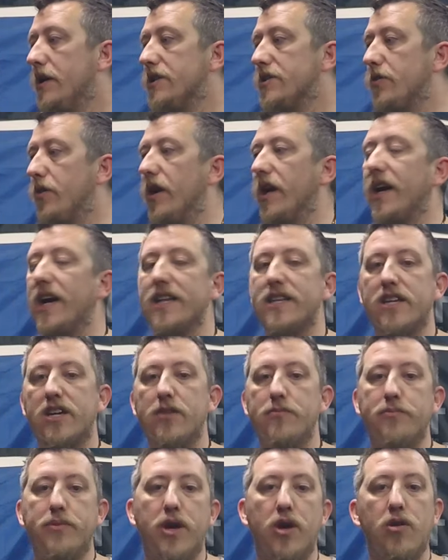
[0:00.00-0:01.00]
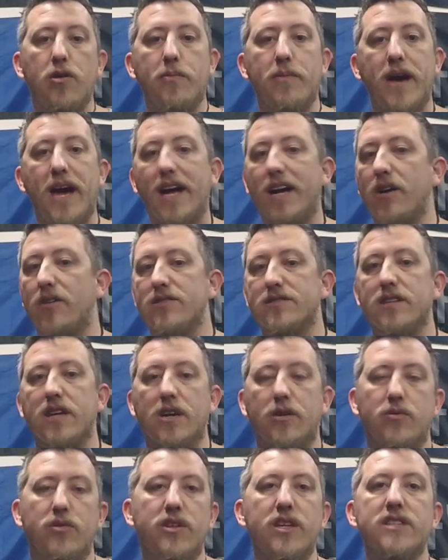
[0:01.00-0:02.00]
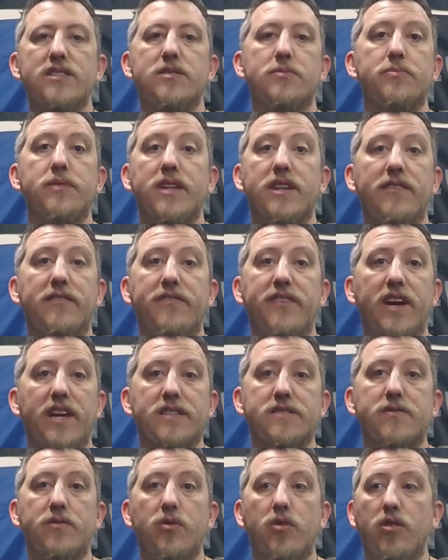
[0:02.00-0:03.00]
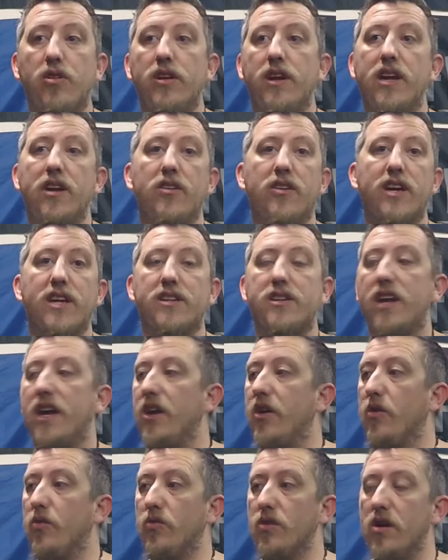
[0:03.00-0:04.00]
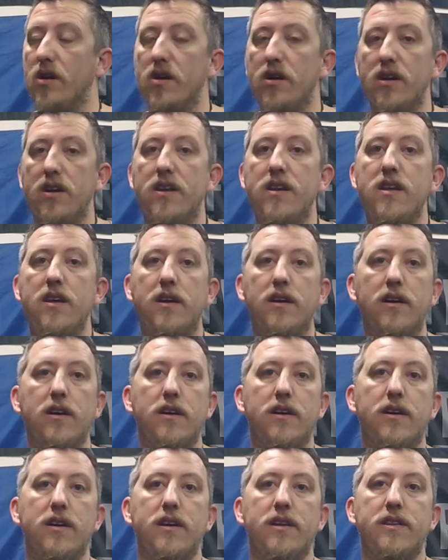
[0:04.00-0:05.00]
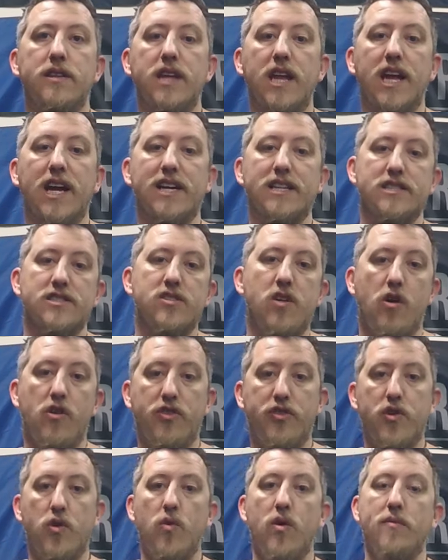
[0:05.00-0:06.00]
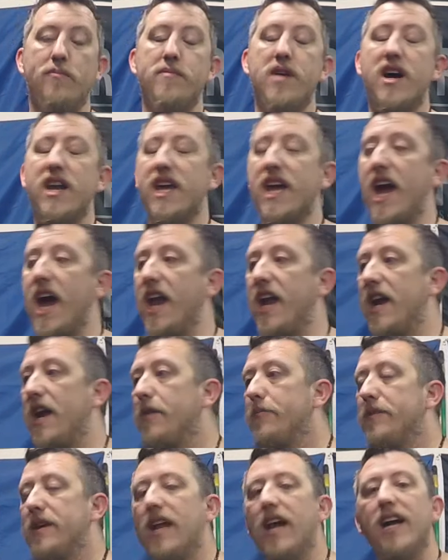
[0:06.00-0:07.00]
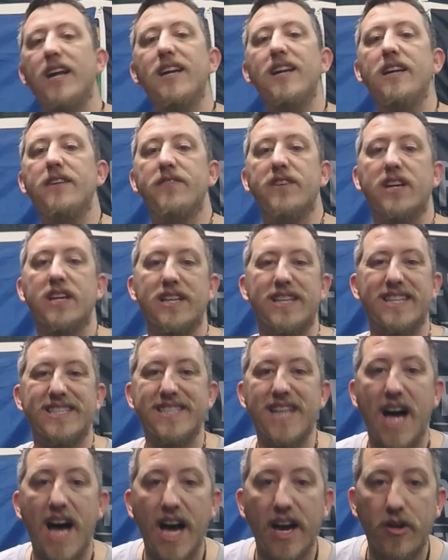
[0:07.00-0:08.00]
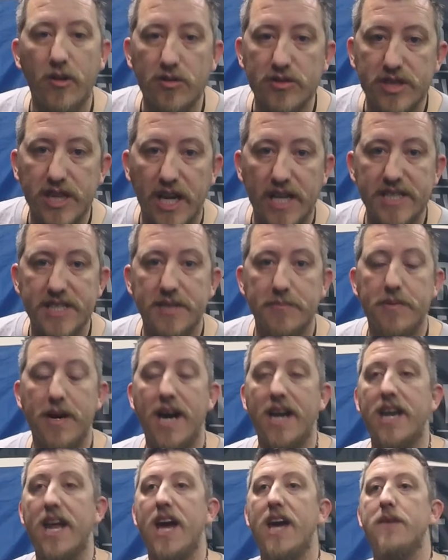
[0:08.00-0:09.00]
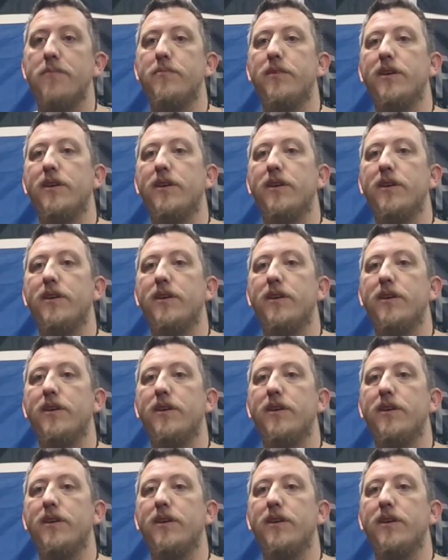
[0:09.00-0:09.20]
So when I got the computer back, I was like, well, this would be the fix for it. It'll run, then I can start throwing money at it. I mean, I didn't even get the title changed to my name